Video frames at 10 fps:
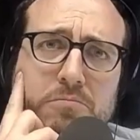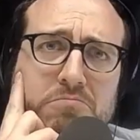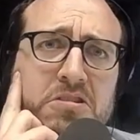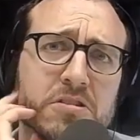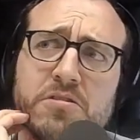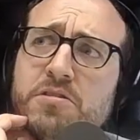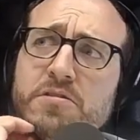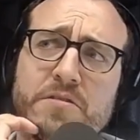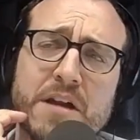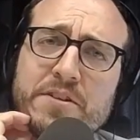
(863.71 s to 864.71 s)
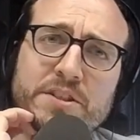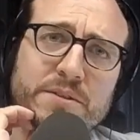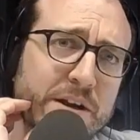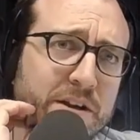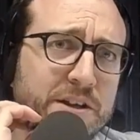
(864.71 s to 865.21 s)
you have
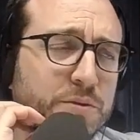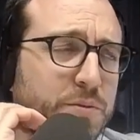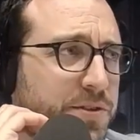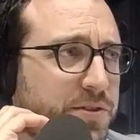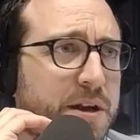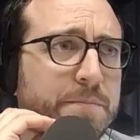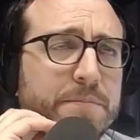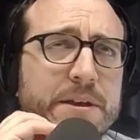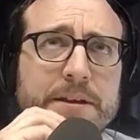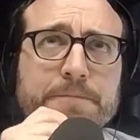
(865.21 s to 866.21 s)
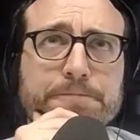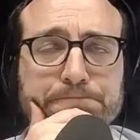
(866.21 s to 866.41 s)
experience with something.